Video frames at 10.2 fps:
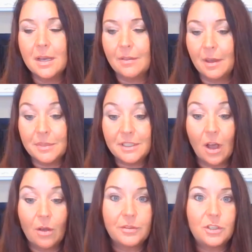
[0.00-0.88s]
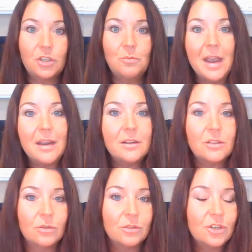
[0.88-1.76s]
themselves to make
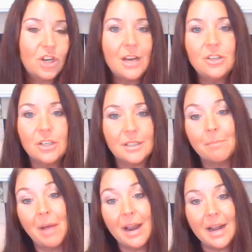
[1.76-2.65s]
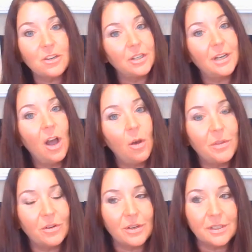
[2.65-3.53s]
certain changes that might actually help
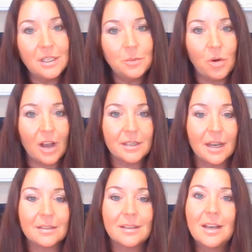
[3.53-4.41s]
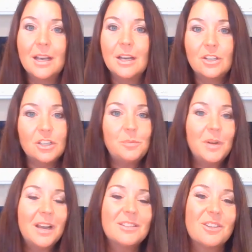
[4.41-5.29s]
their disease process just
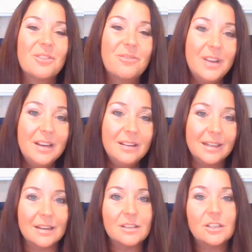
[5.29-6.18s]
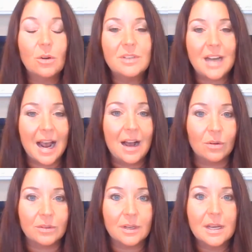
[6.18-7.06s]
because they're feeling so
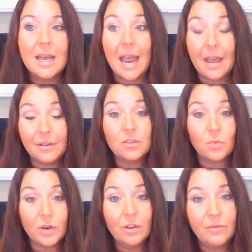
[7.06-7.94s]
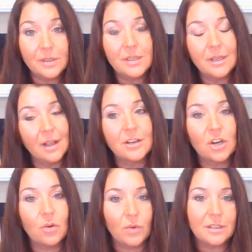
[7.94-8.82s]
down. And there's real
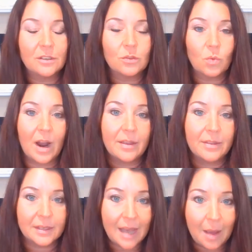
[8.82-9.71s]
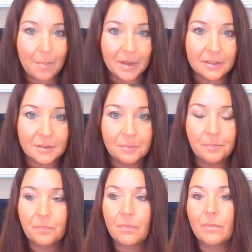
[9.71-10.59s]
physiologic reasons why this happens.
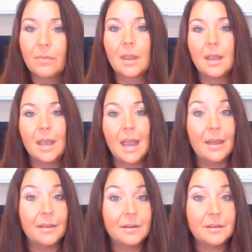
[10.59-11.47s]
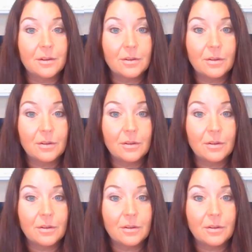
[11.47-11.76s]
And